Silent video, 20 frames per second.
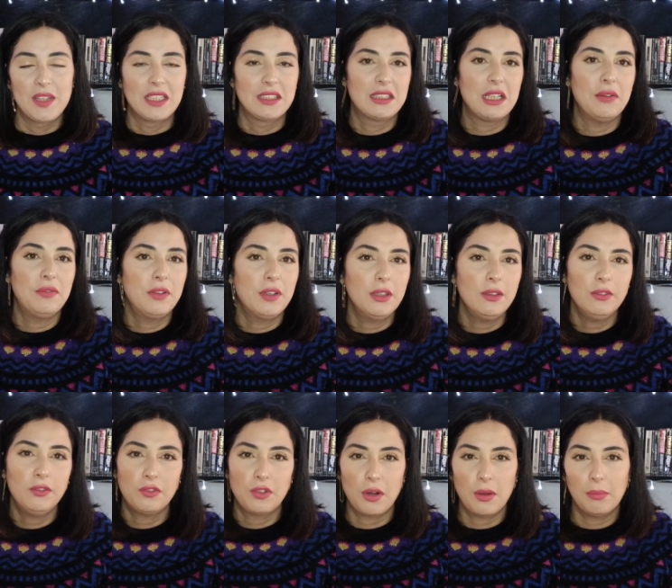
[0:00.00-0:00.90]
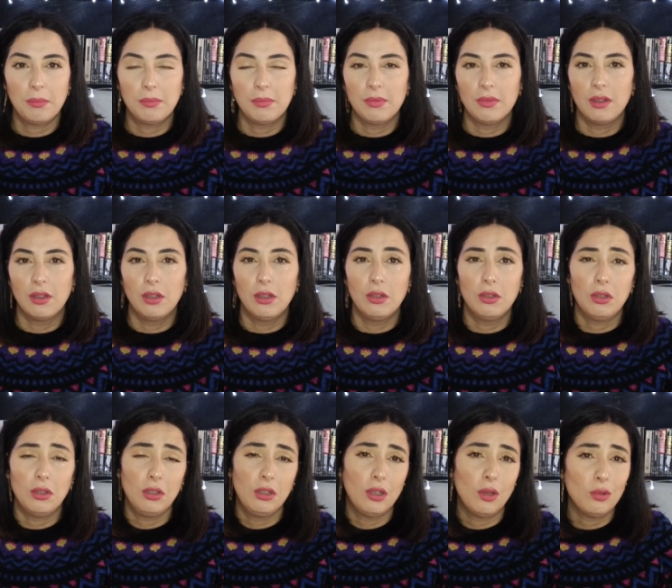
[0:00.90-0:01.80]
suffering from
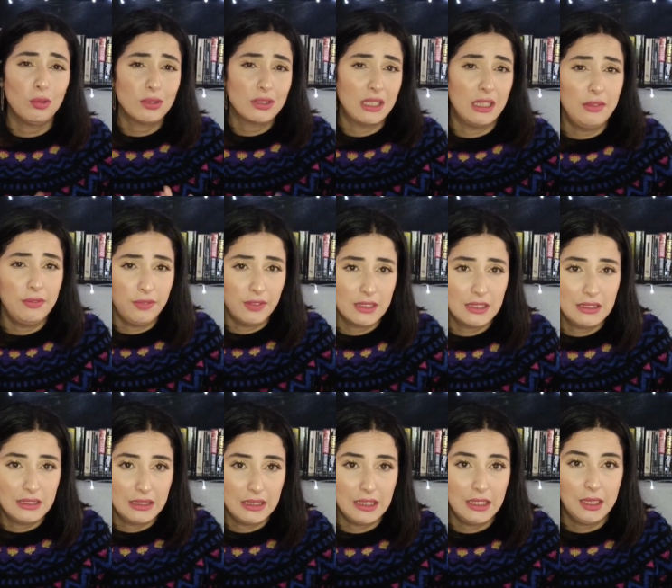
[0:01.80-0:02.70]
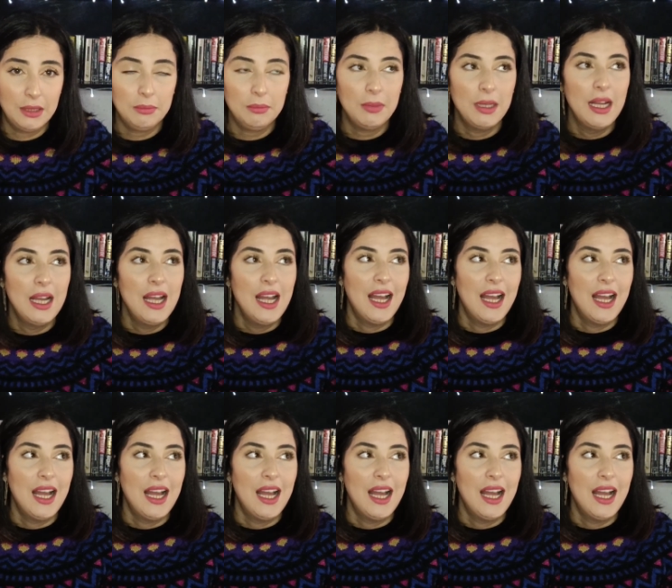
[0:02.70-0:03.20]
a low self-esteem,